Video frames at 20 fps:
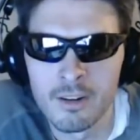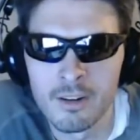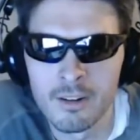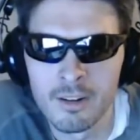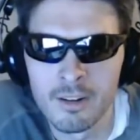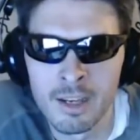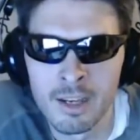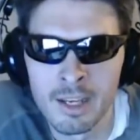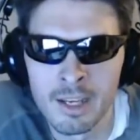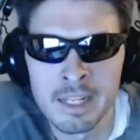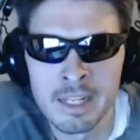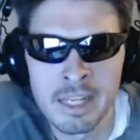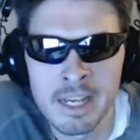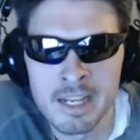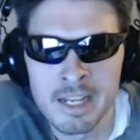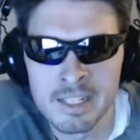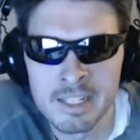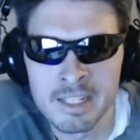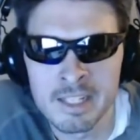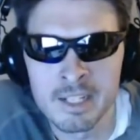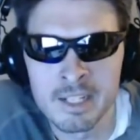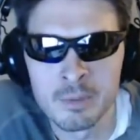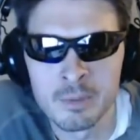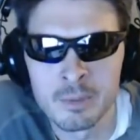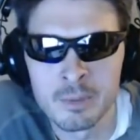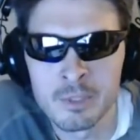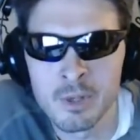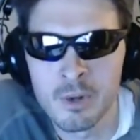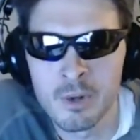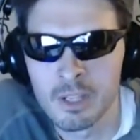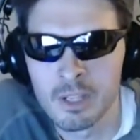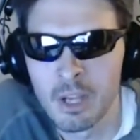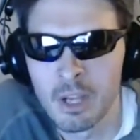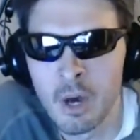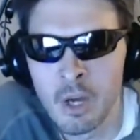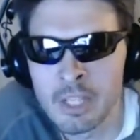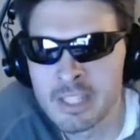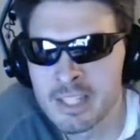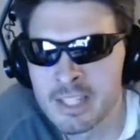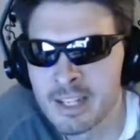NES here. We're talking
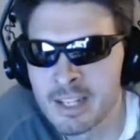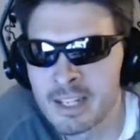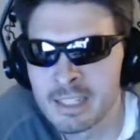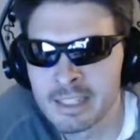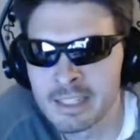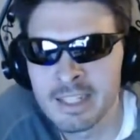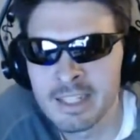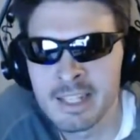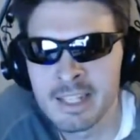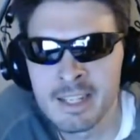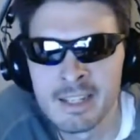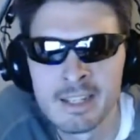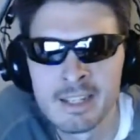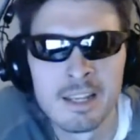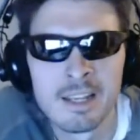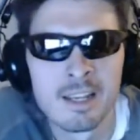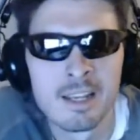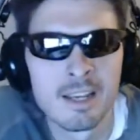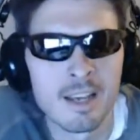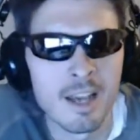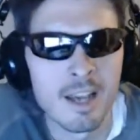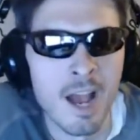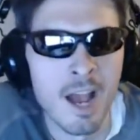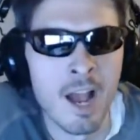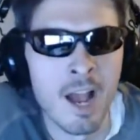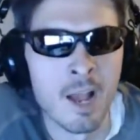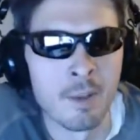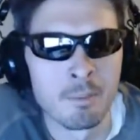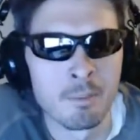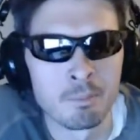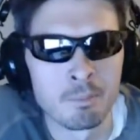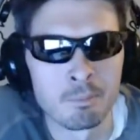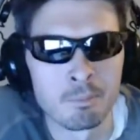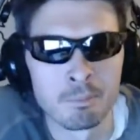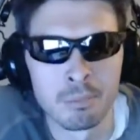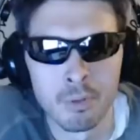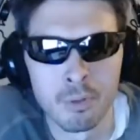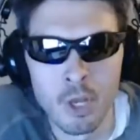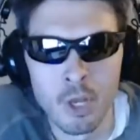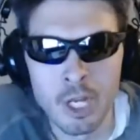ice hockey and
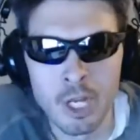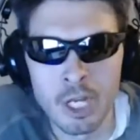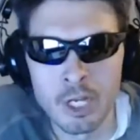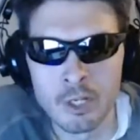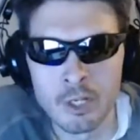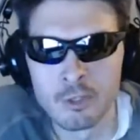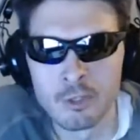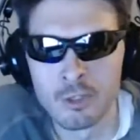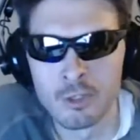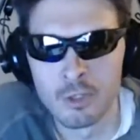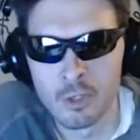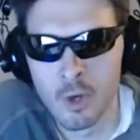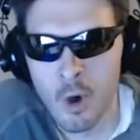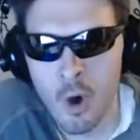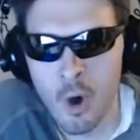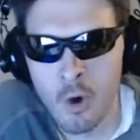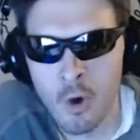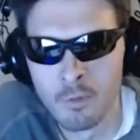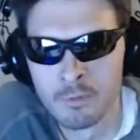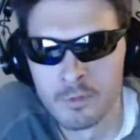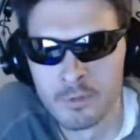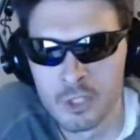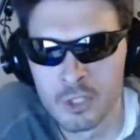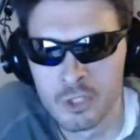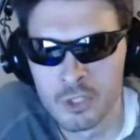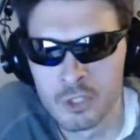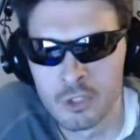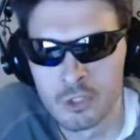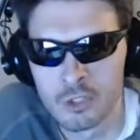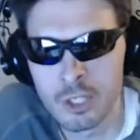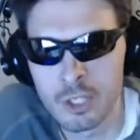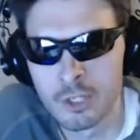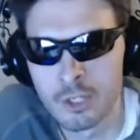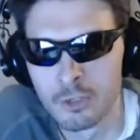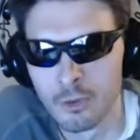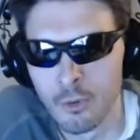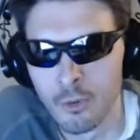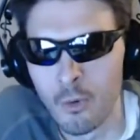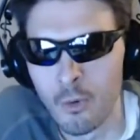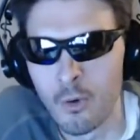Blades of
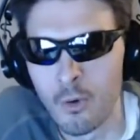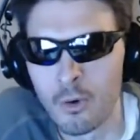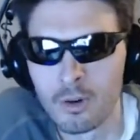Steel.